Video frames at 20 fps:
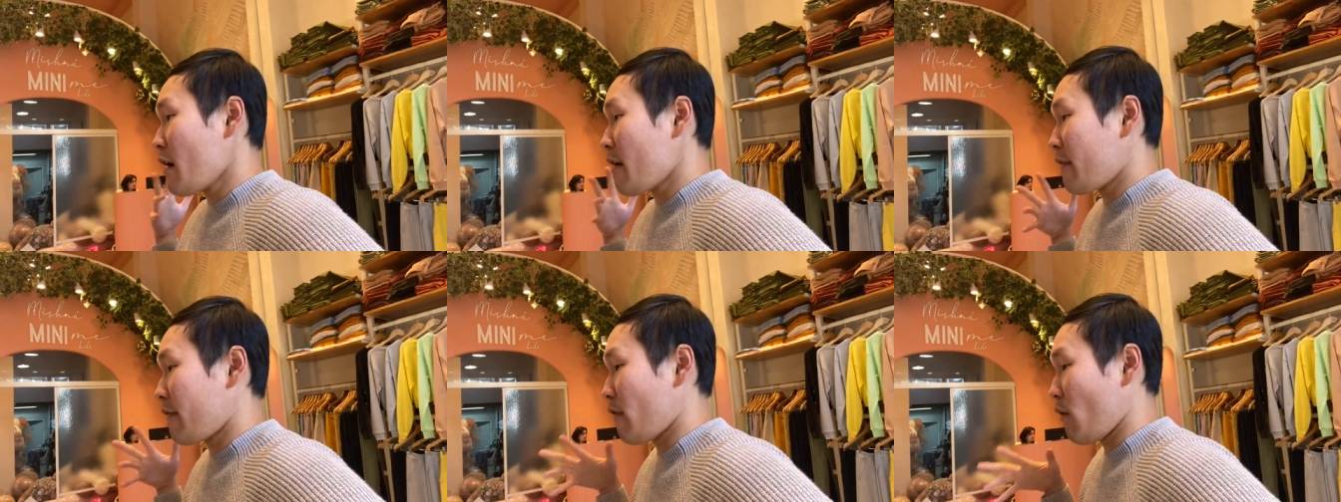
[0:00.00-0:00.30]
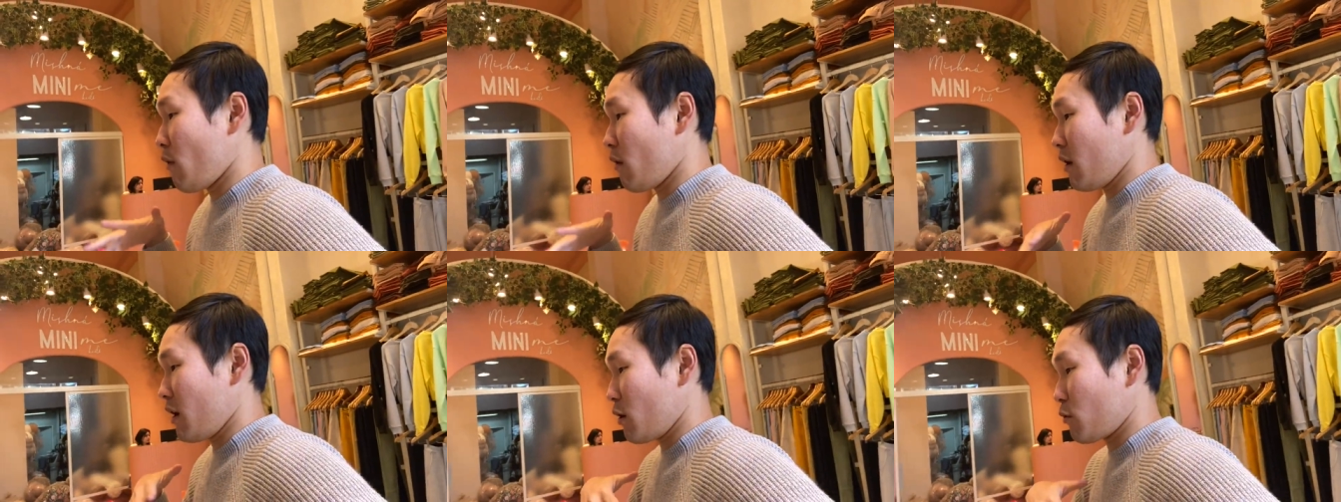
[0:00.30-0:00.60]

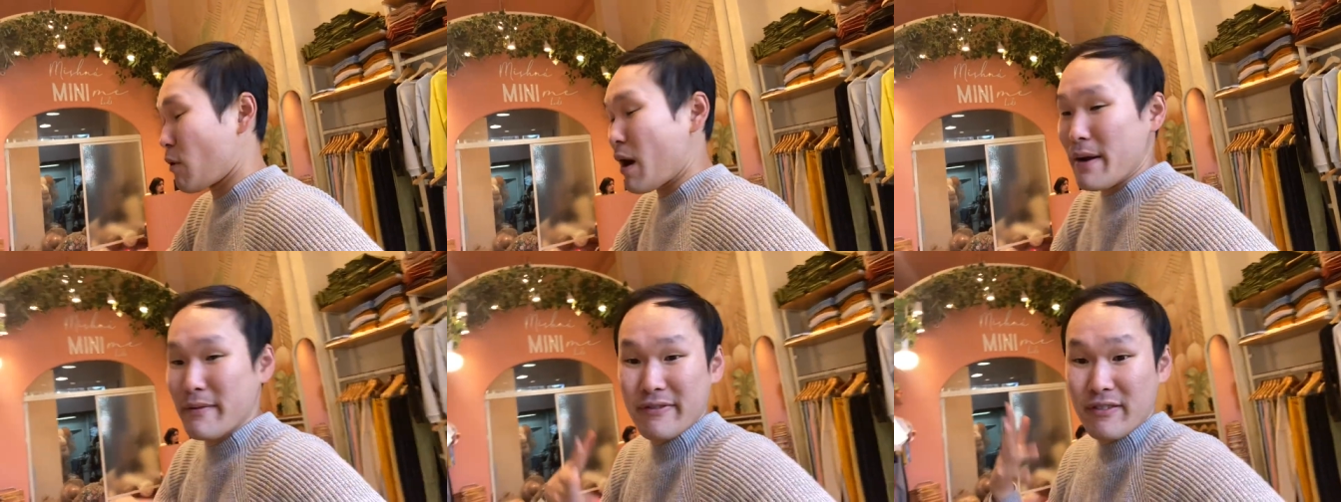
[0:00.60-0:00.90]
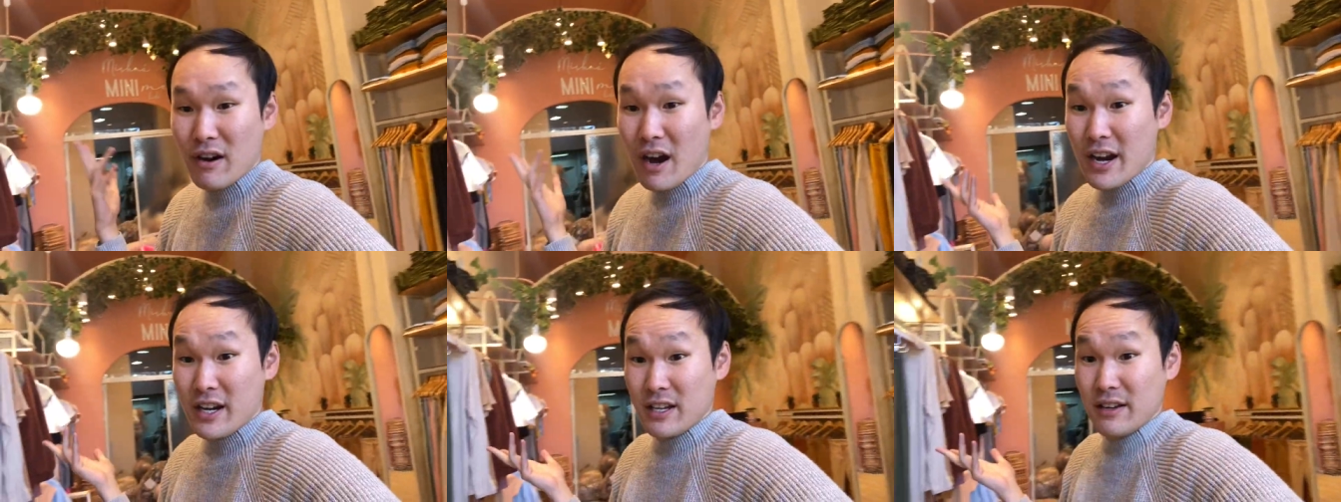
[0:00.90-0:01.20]
for a wide
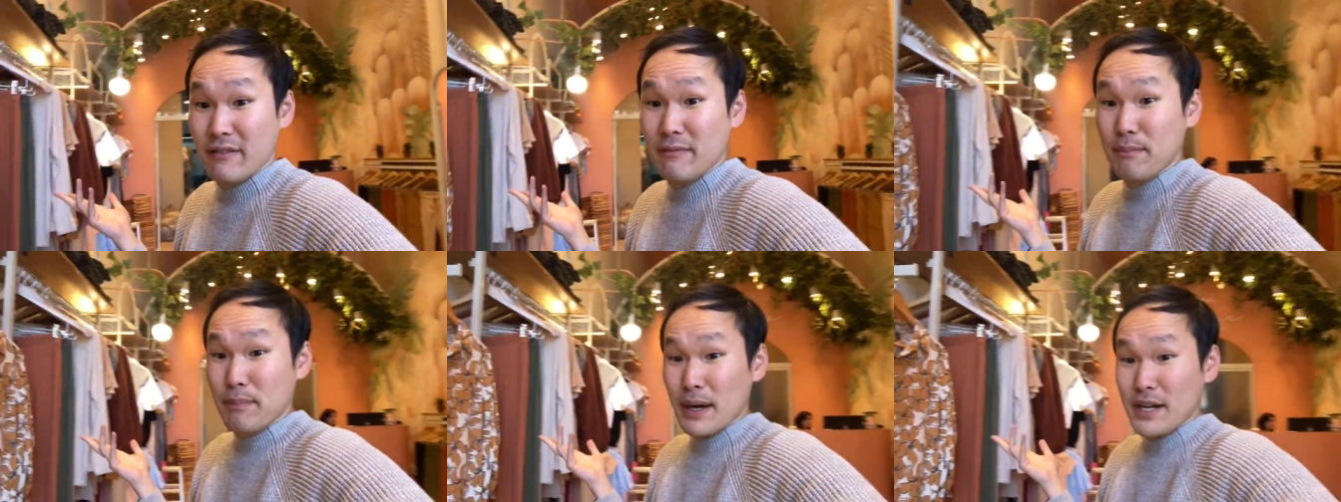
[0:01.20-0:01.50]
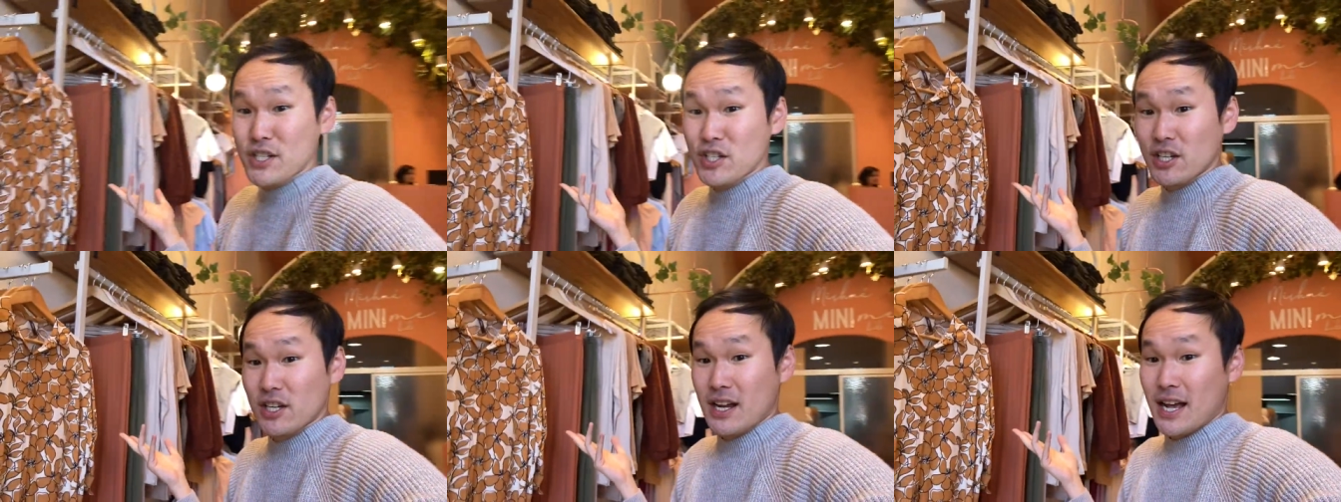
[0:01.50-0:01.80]
variety of
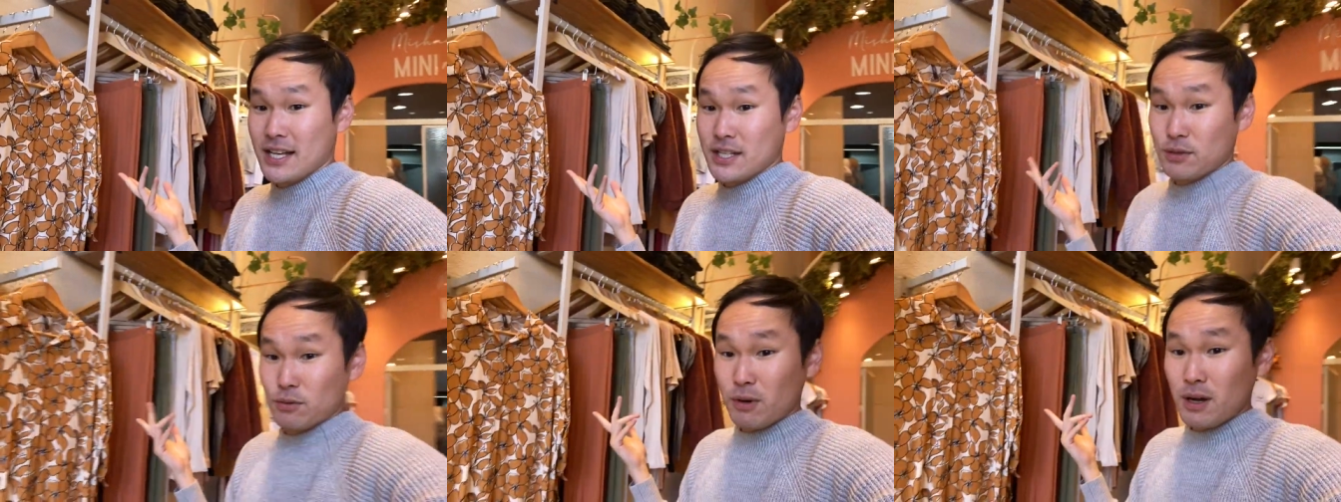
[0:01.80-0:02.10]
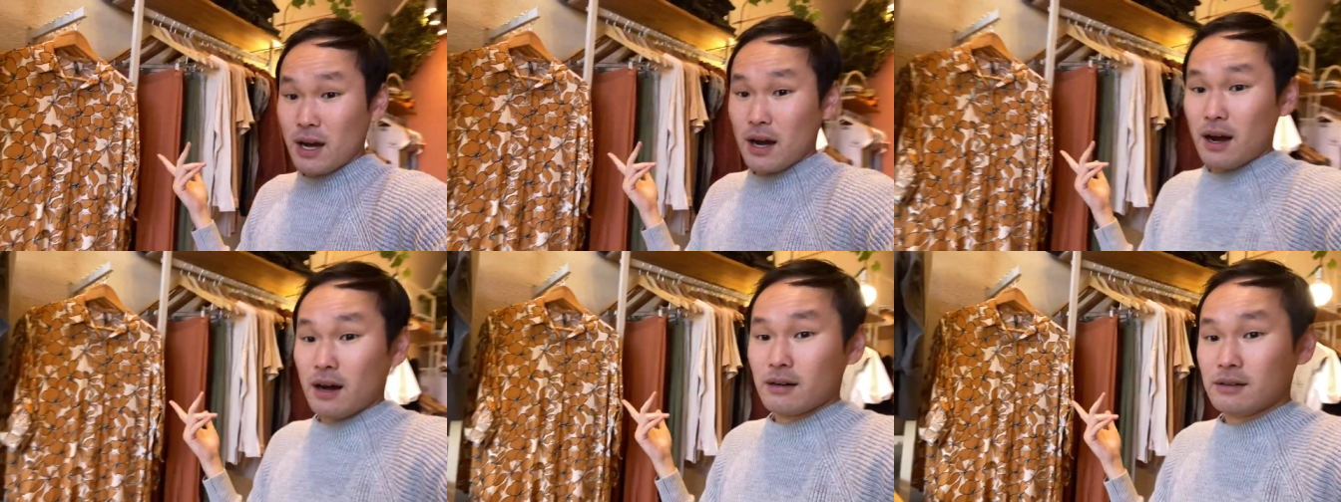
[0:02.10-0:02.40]
budget as
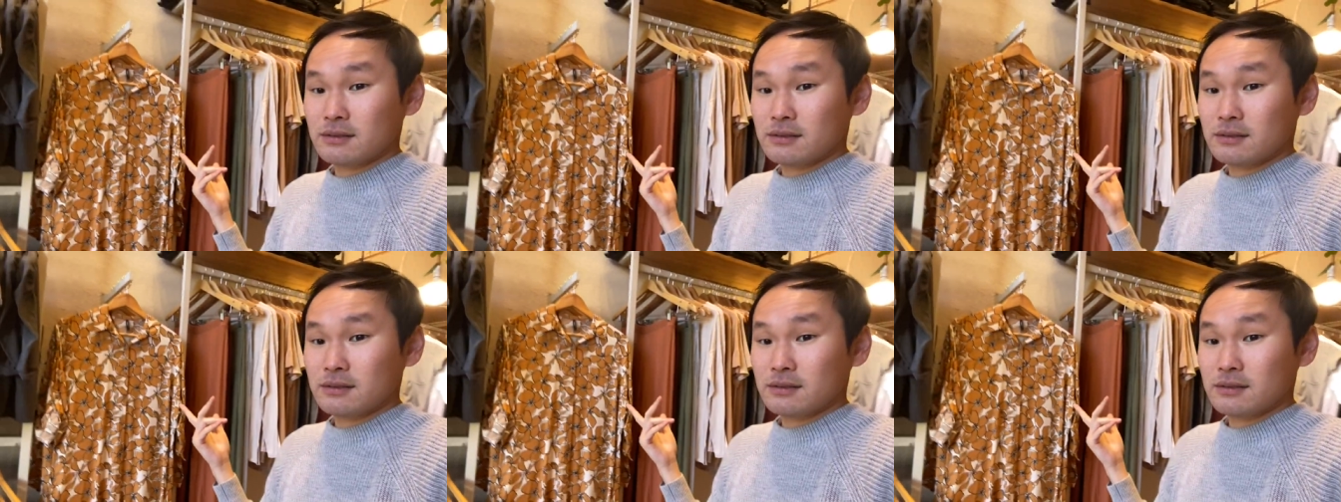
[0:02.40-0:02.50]
well.